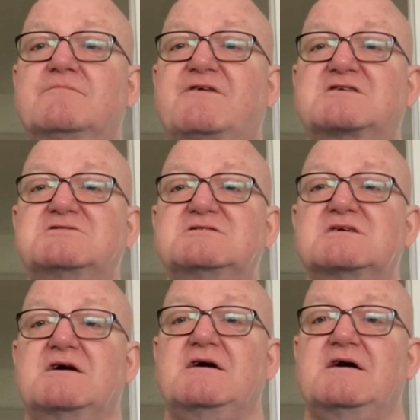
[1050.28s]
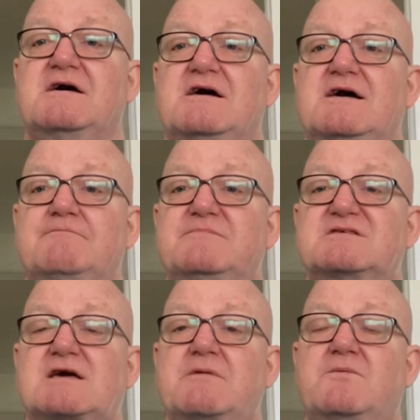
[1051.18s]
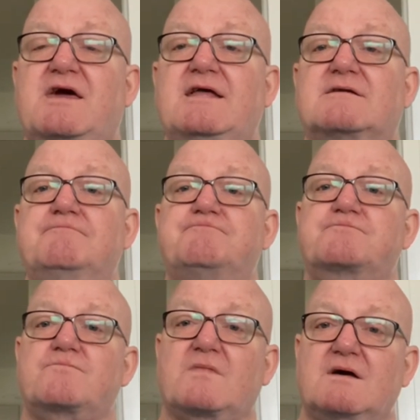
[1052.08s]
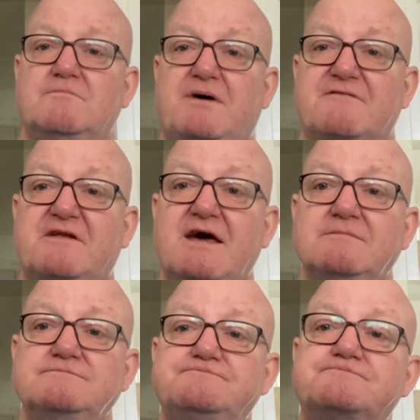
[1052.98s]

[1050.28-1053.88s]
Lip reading: fixtures this coming weekend. Bye for now.